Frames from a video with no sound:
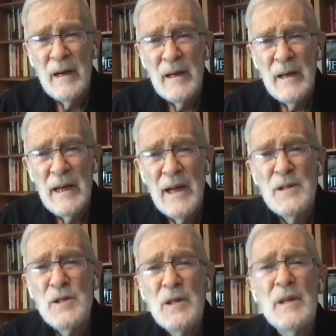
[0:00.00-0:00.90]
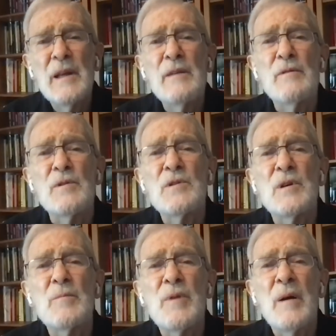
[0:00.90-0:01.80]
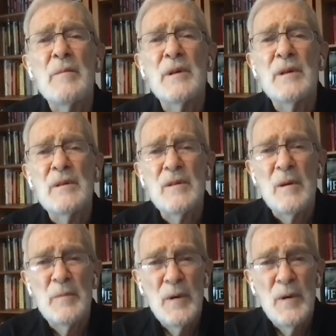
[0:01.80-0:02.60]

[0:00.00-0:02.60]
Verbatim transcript: uh, Angela Davis, a prominent